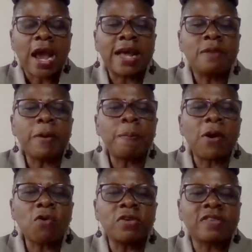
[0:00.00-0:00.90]
And
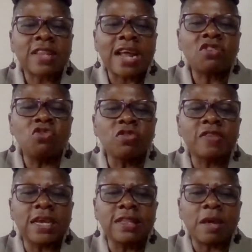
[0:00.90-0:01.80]
people could start
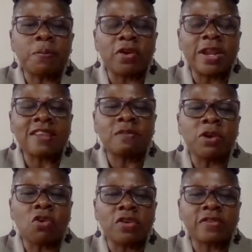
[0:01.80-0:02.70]
using the products
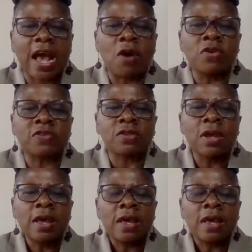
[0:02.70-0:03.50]
because I was